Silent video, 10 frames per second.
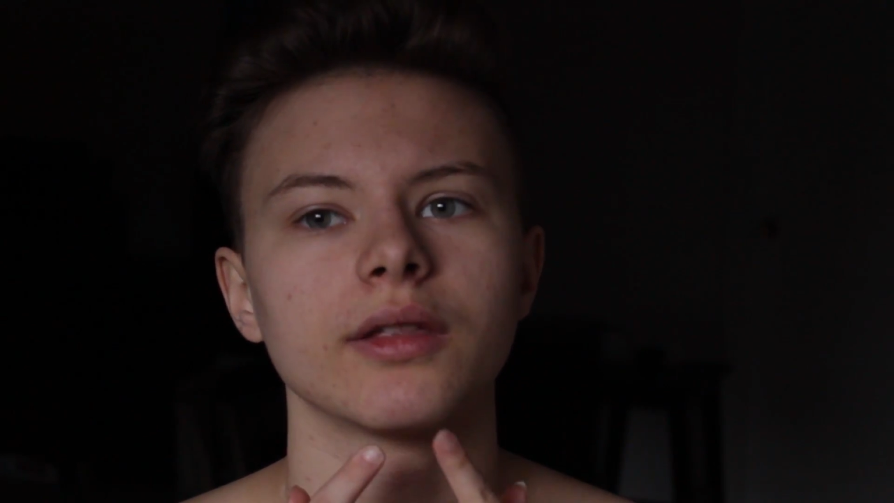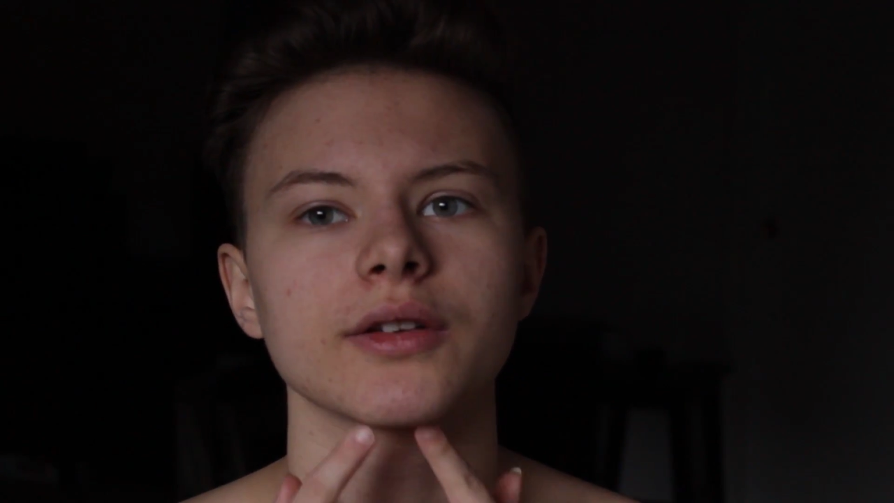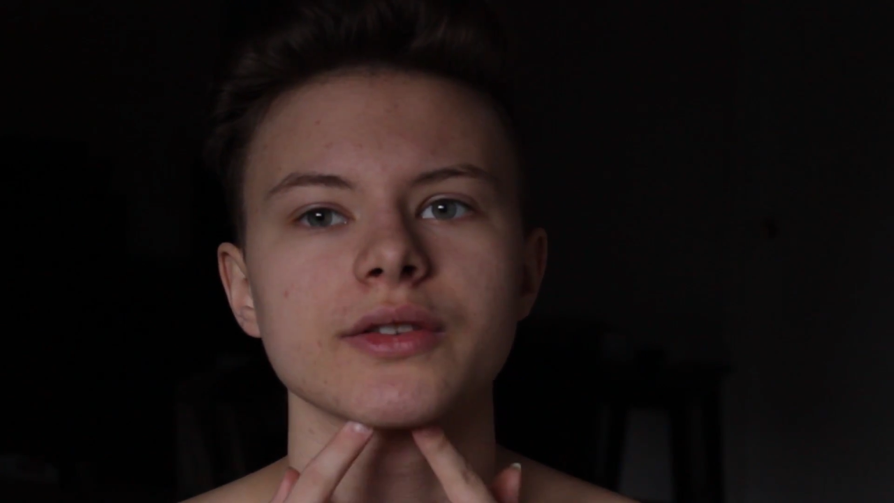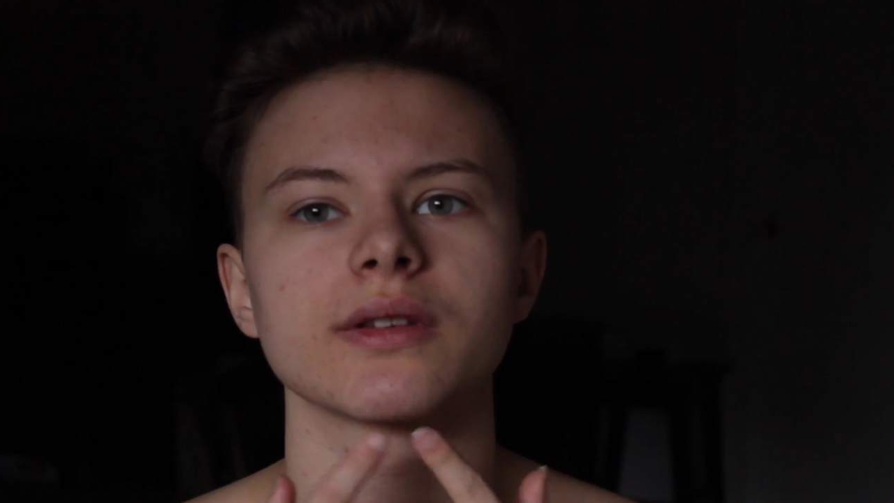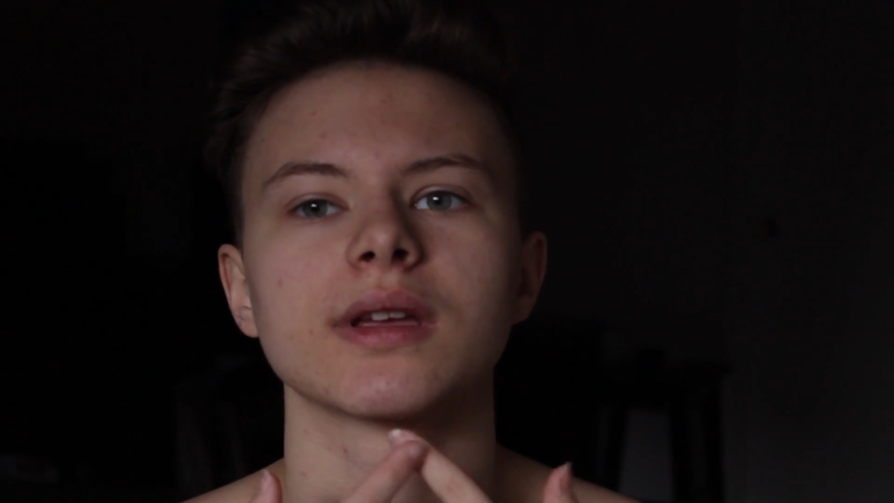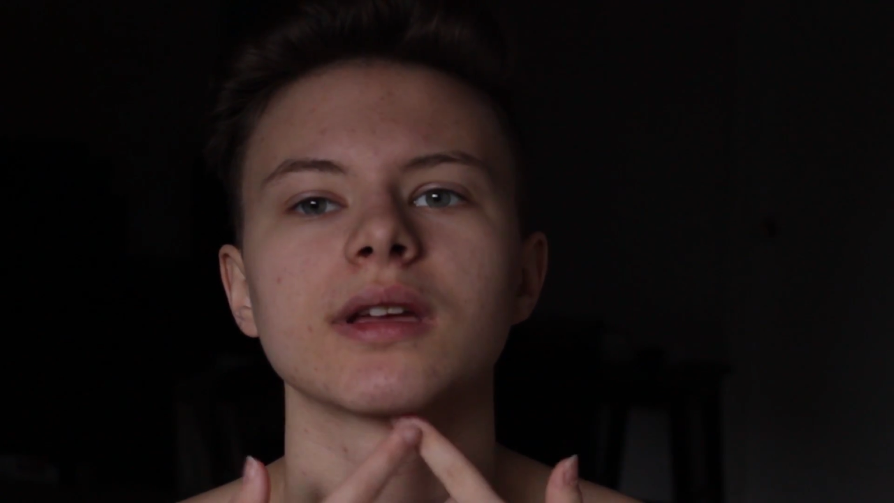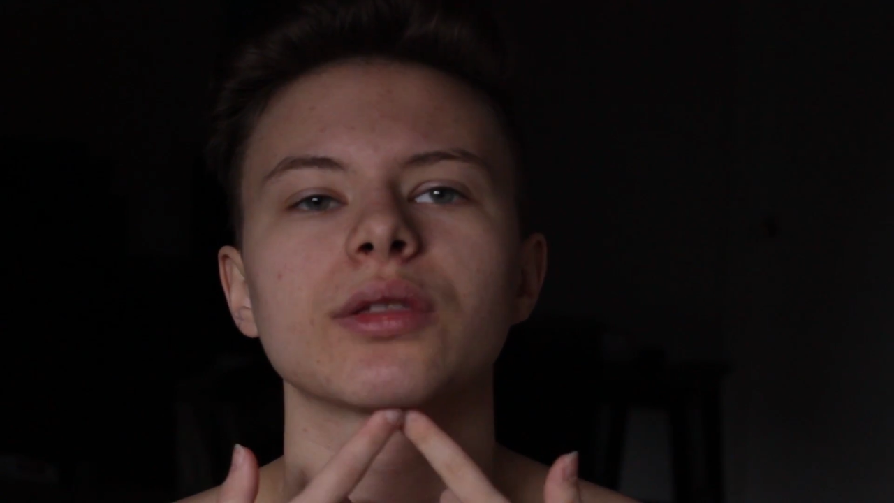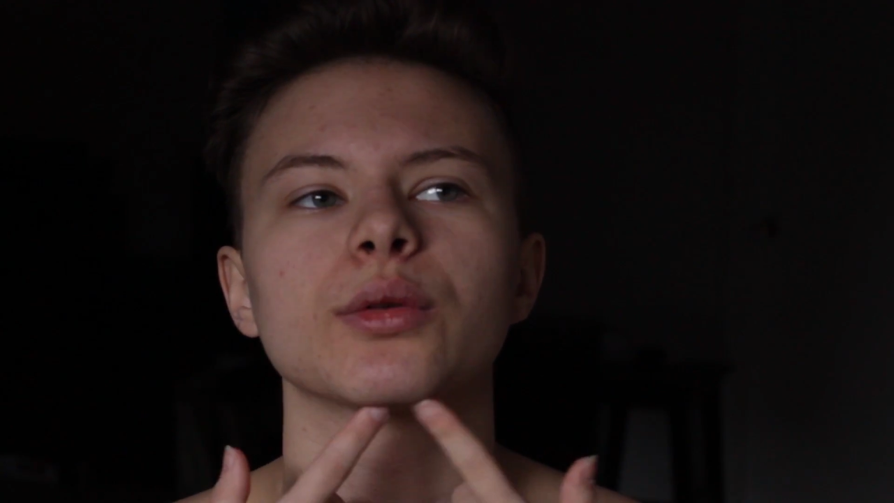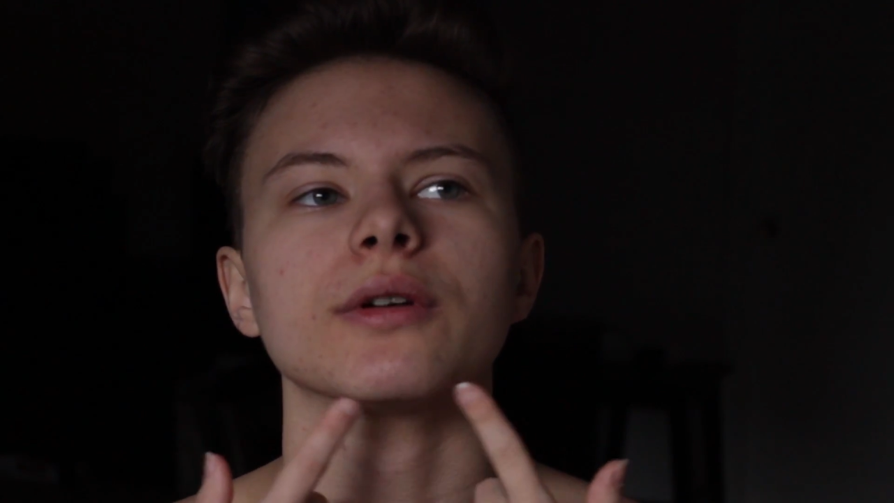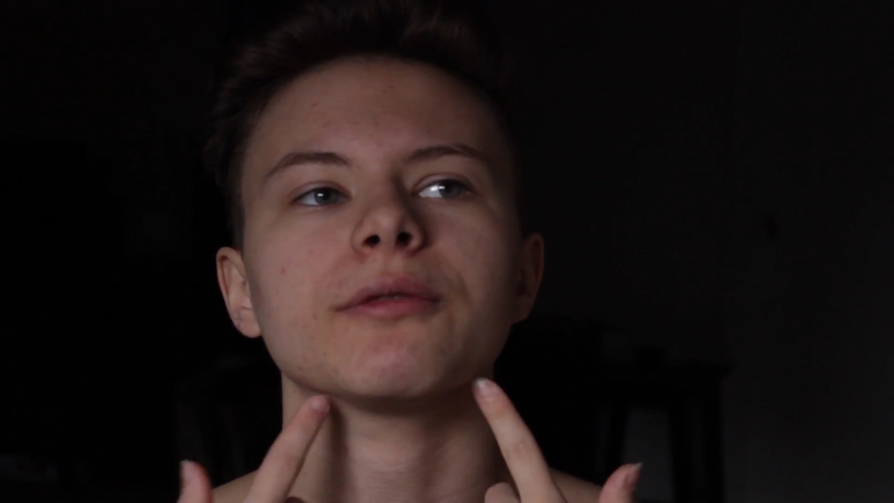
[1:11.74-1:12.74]
There's
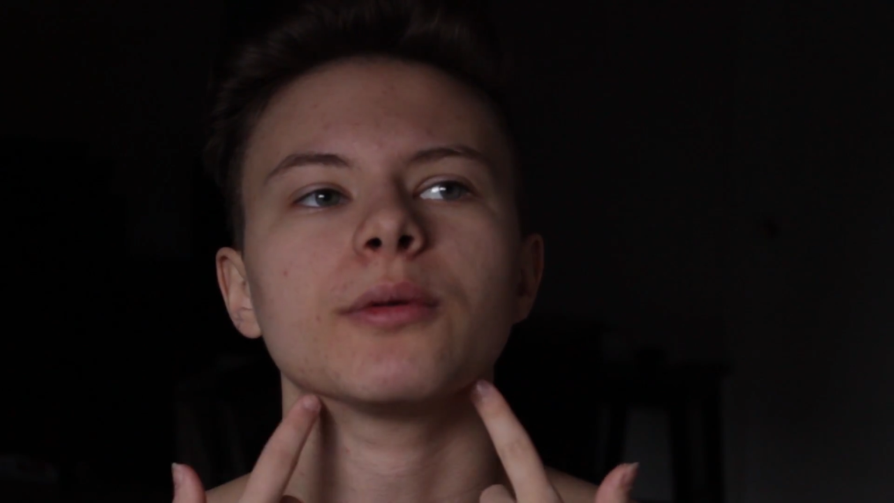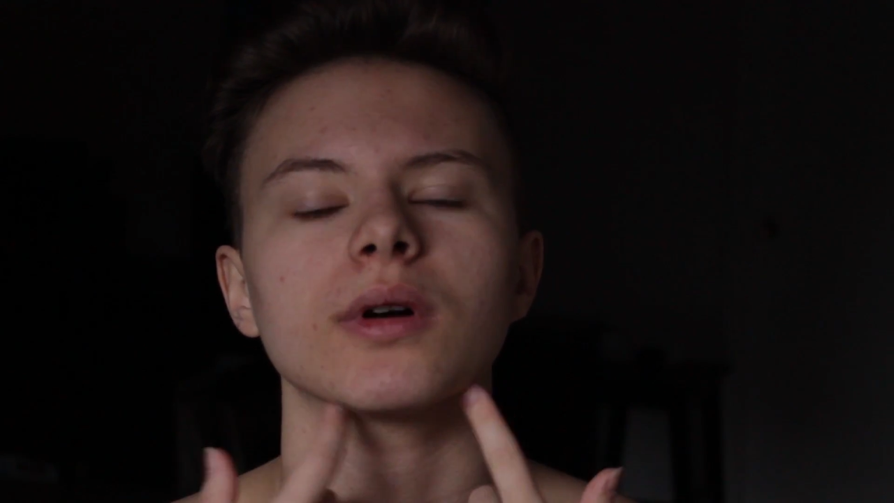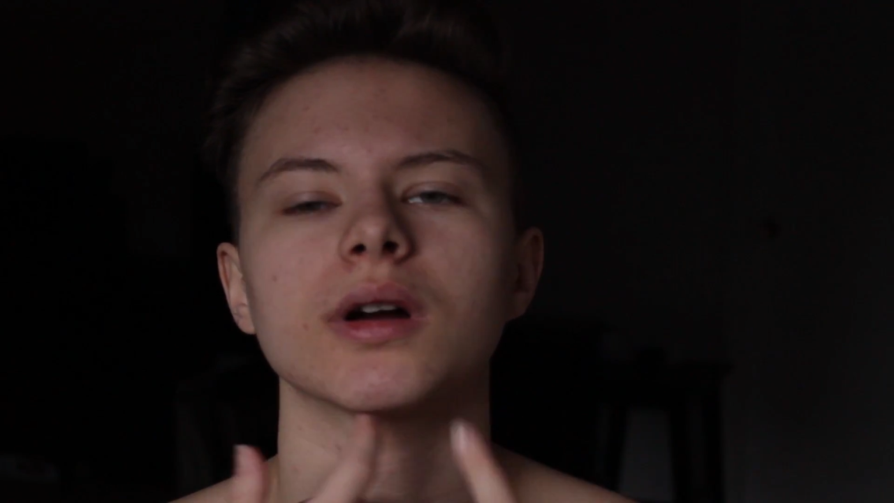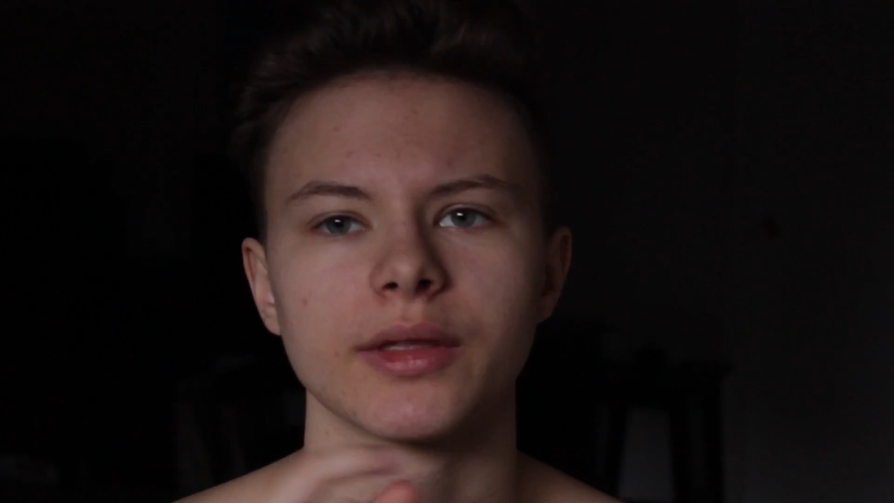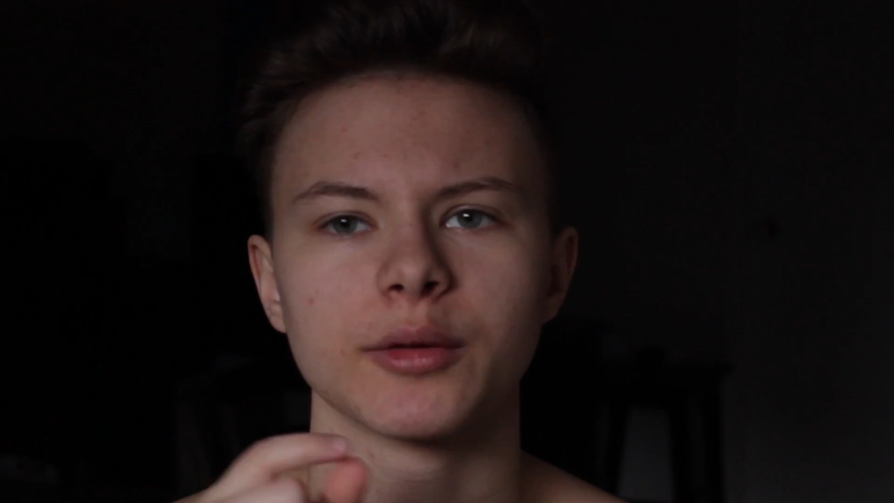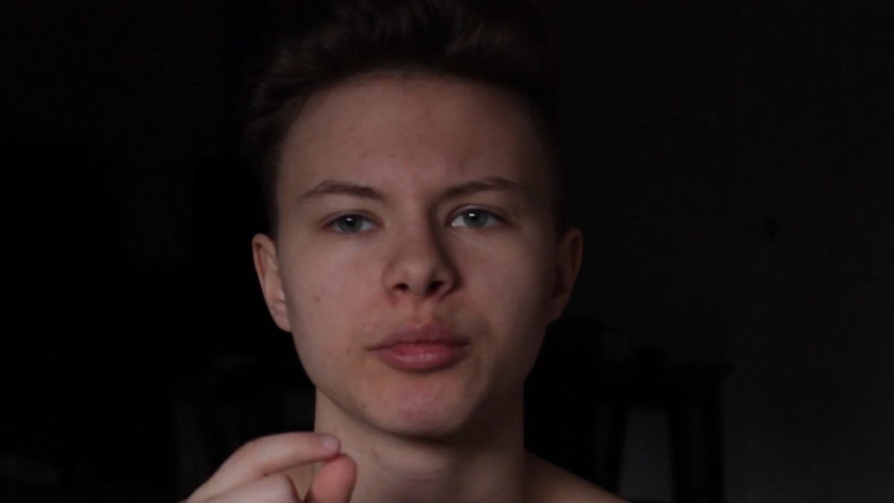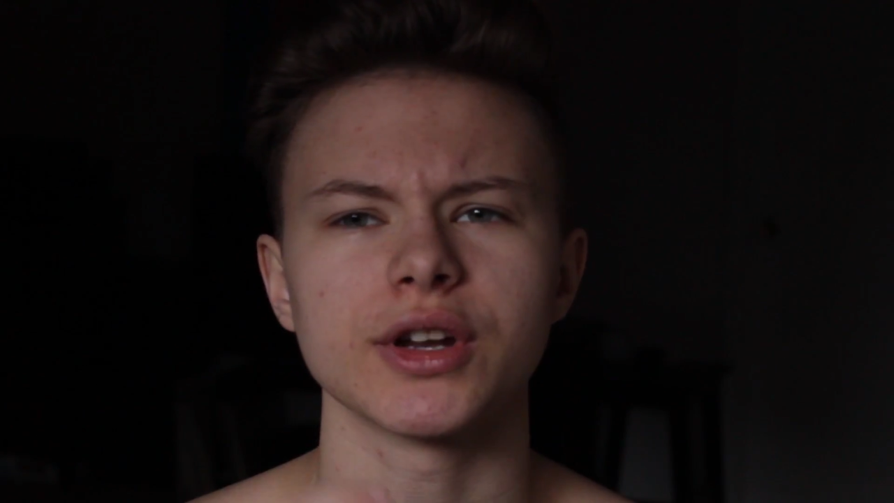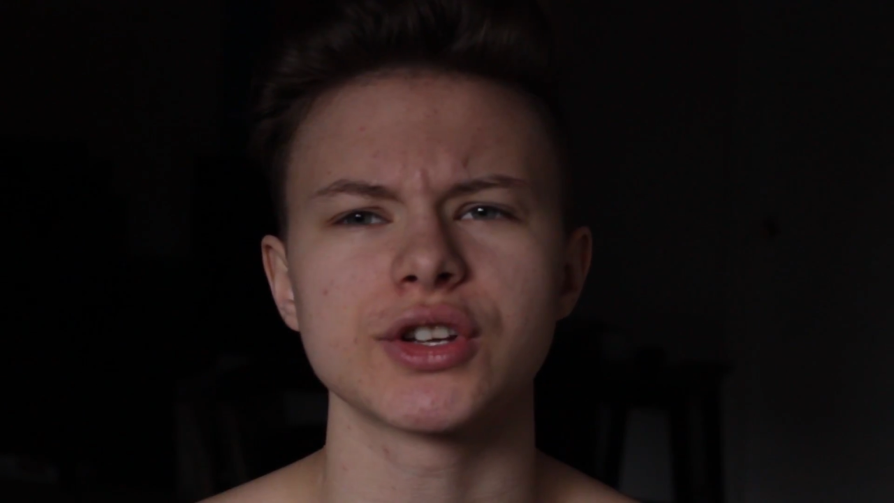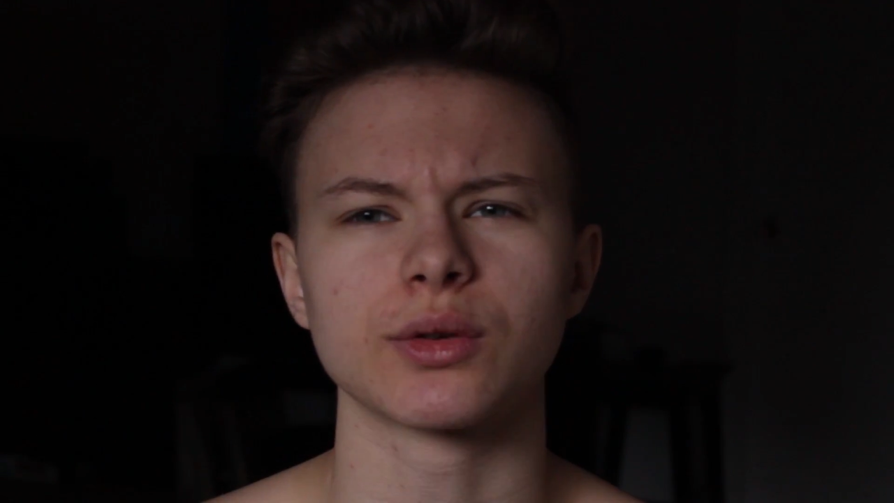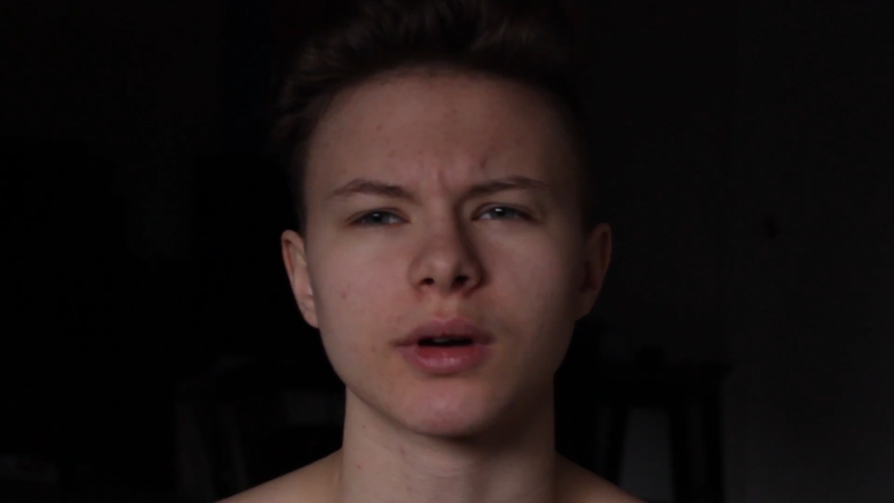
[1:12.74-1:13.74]
like three or four and they're
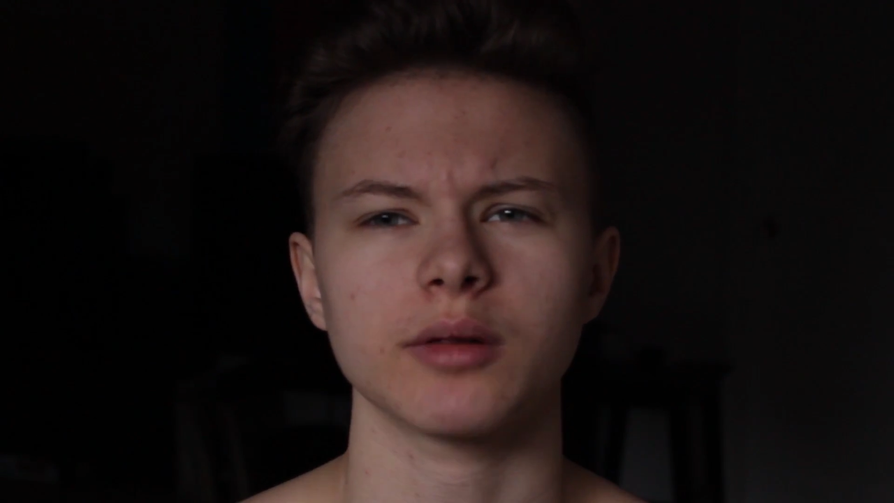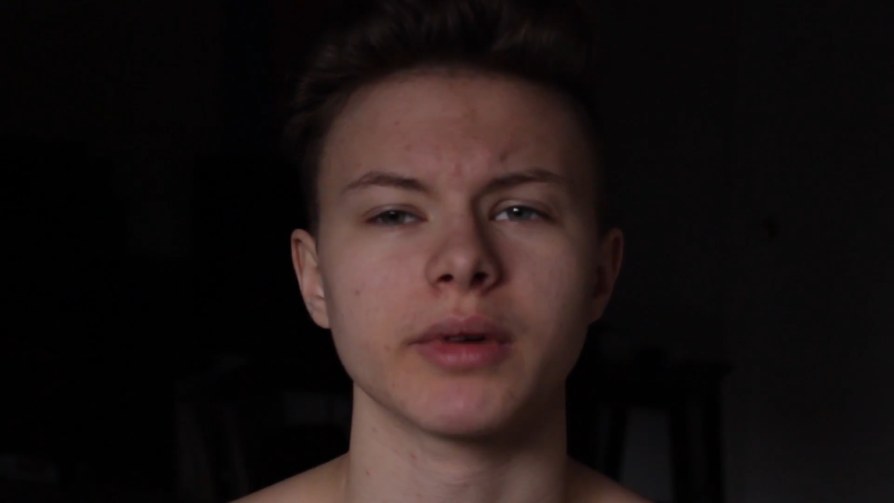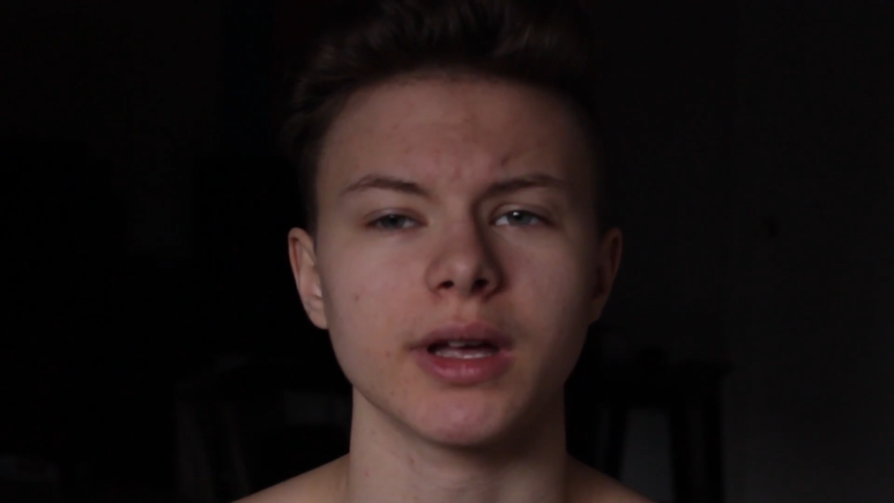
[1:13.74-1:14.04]
pretty short,